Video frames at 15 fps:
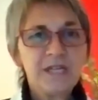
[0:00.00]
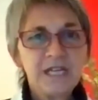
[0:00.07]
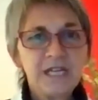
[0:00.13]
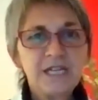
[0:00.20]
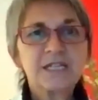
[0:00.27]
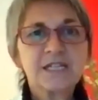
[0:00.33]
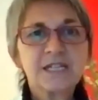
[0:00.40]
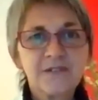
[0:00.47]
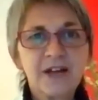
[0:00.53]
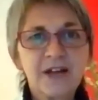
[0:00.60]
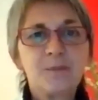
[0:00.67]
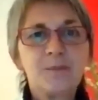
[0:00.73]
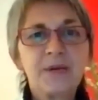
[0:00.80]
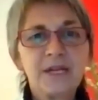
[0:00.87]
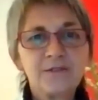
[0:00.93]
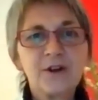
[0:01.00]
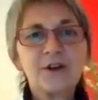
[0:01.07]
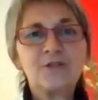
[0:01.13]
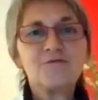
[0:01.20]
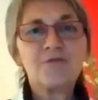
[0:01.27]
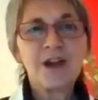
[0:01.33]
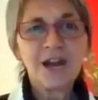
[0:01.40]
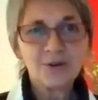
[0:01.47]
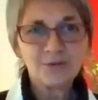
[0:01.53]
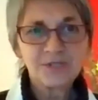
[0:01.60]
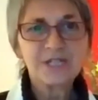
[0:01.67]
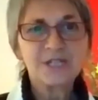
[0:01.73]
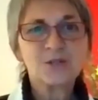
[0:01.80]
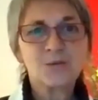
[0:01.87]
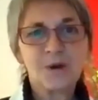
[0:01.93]
We need to develop in a very
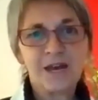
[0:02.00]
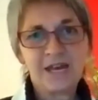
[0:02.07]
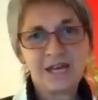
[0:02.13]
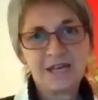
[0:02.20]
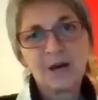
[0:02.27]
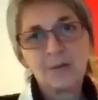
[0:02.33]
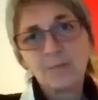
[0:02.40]
rounded way,